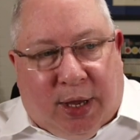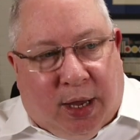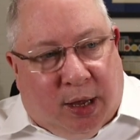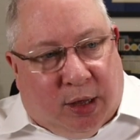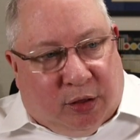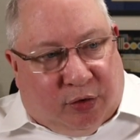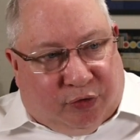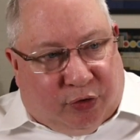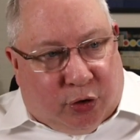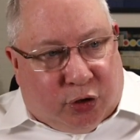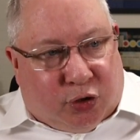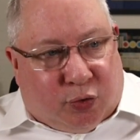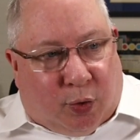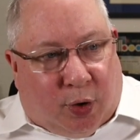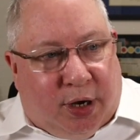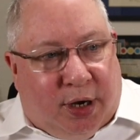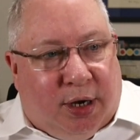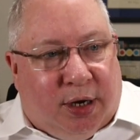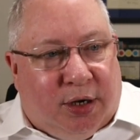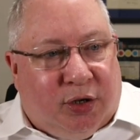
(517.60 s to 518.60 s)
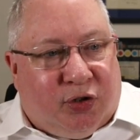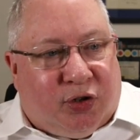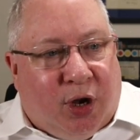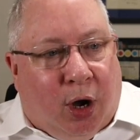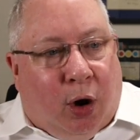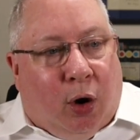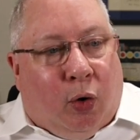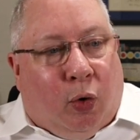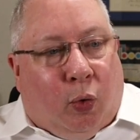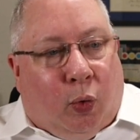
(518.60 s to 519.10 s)
The first one is,
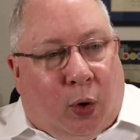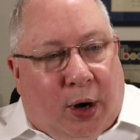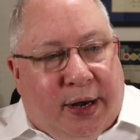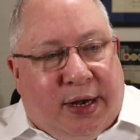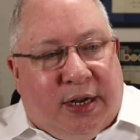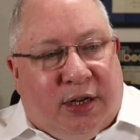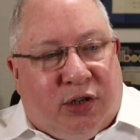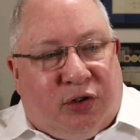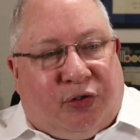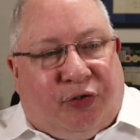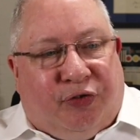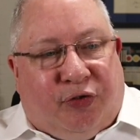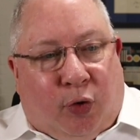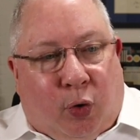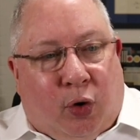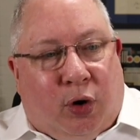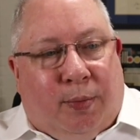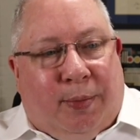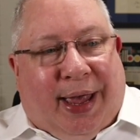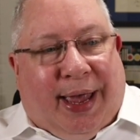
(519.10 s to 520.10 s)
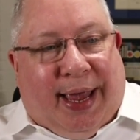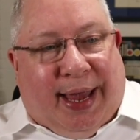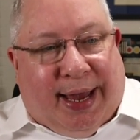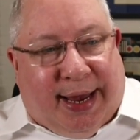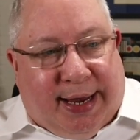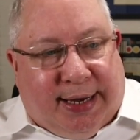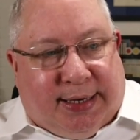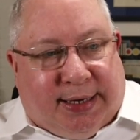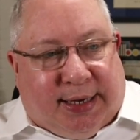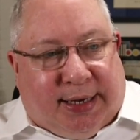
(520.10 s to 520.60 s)
what is Form
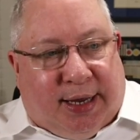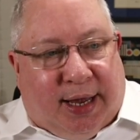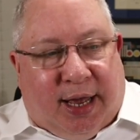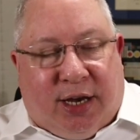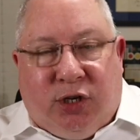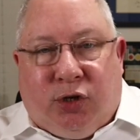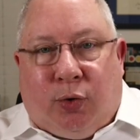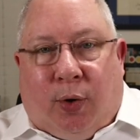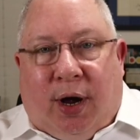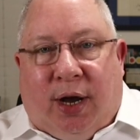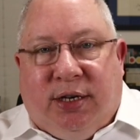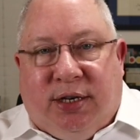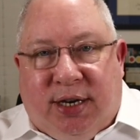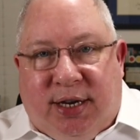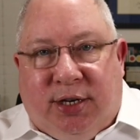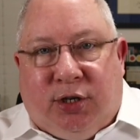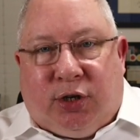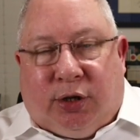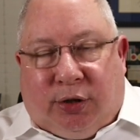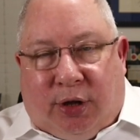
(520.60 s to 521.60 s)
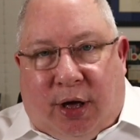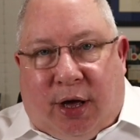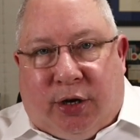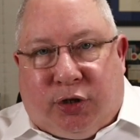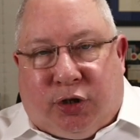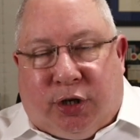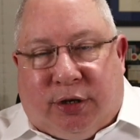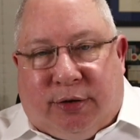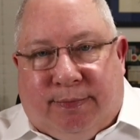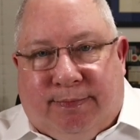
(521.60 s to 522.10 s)
80 and do I need to
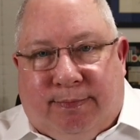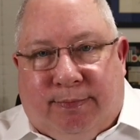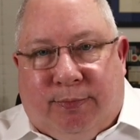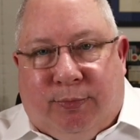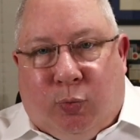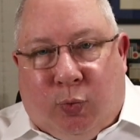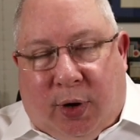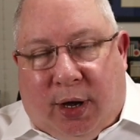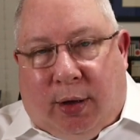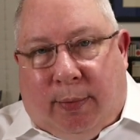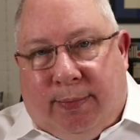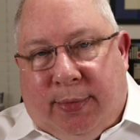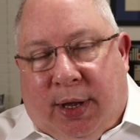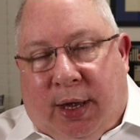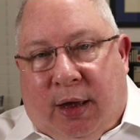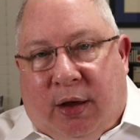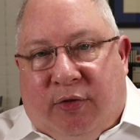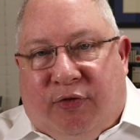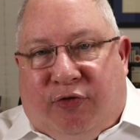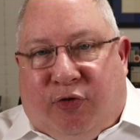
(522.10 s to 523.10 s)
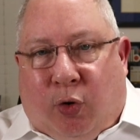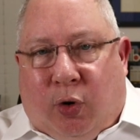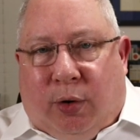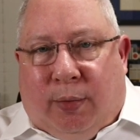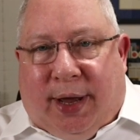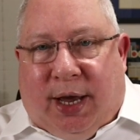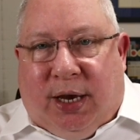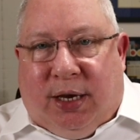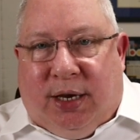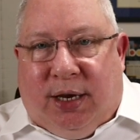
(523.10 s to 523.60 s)
lodge it? Well, Form
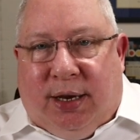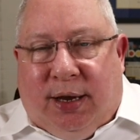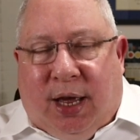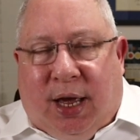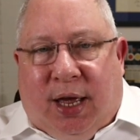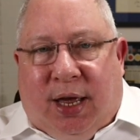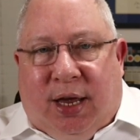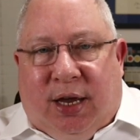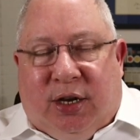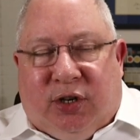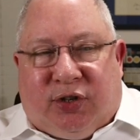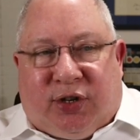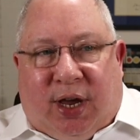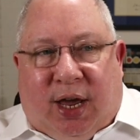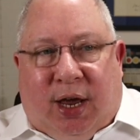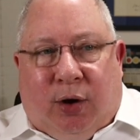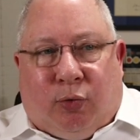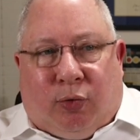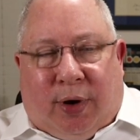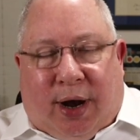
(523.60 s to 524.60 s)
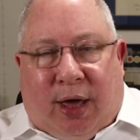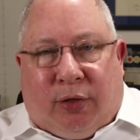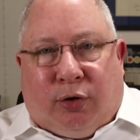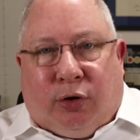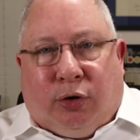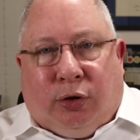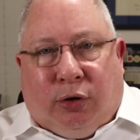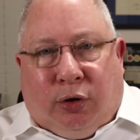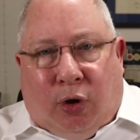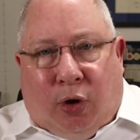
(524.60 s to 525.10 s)
80 is a
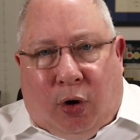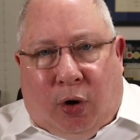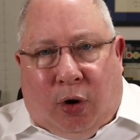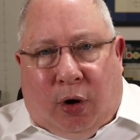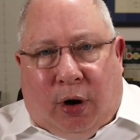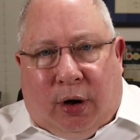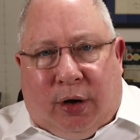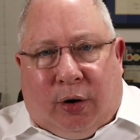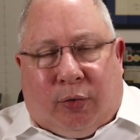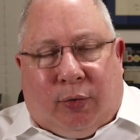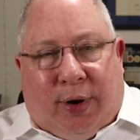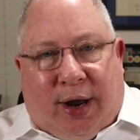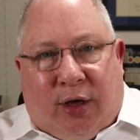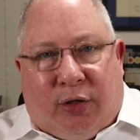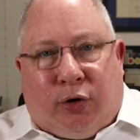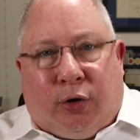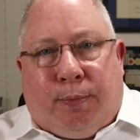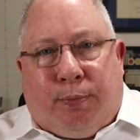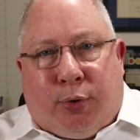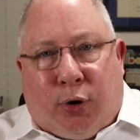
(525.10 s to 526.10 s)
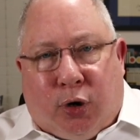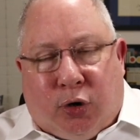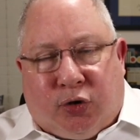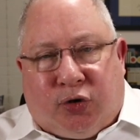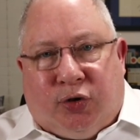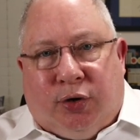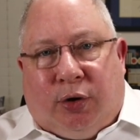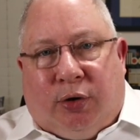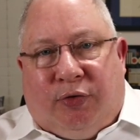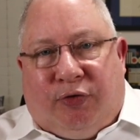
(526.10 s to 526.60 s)
rather long, rather
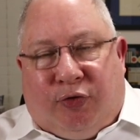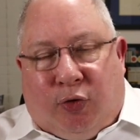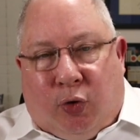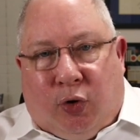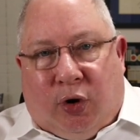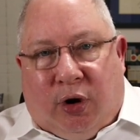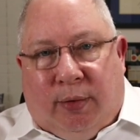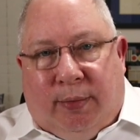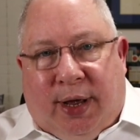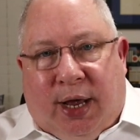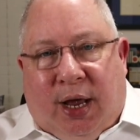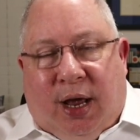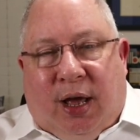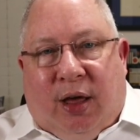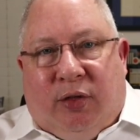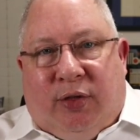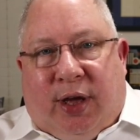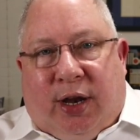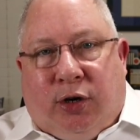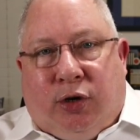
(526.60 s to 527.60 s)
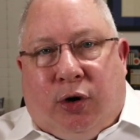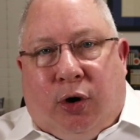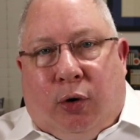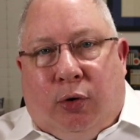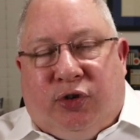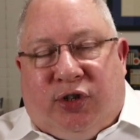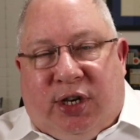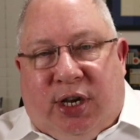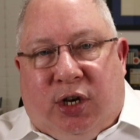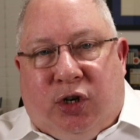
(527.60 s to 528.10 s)
personal form that
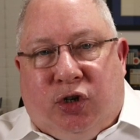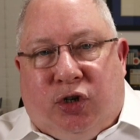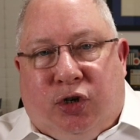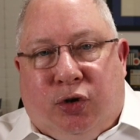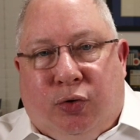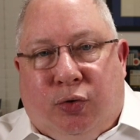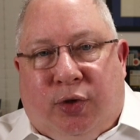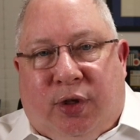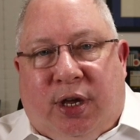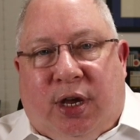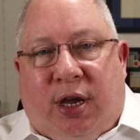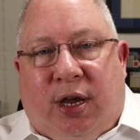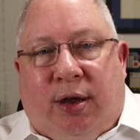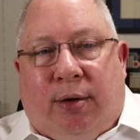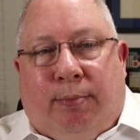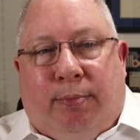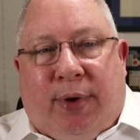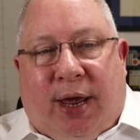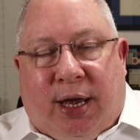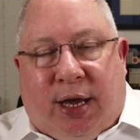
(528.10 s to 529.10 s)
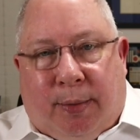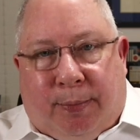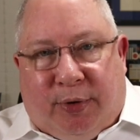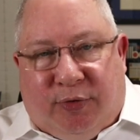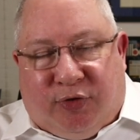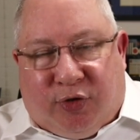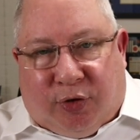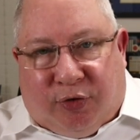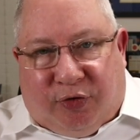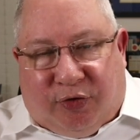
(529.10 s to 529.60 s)
goes into the makeup
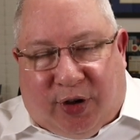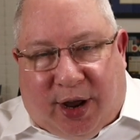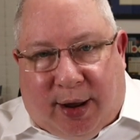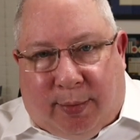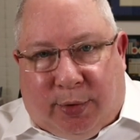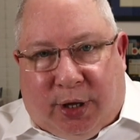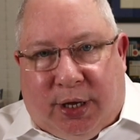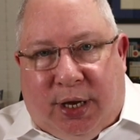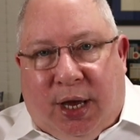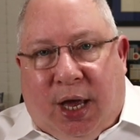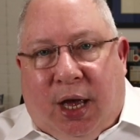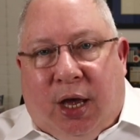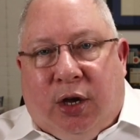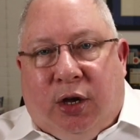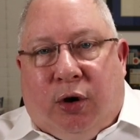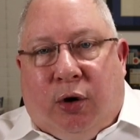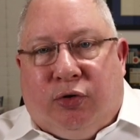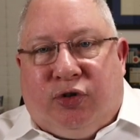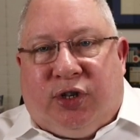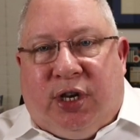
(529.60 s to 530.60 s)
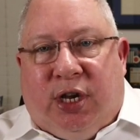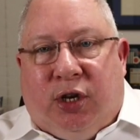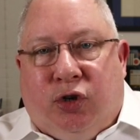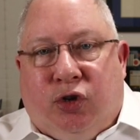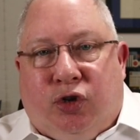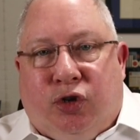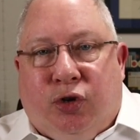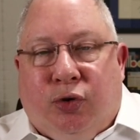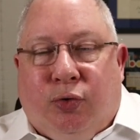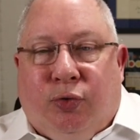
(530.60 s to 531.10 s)
of your family, goes
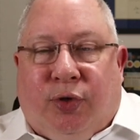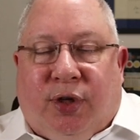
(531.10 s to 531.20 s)
into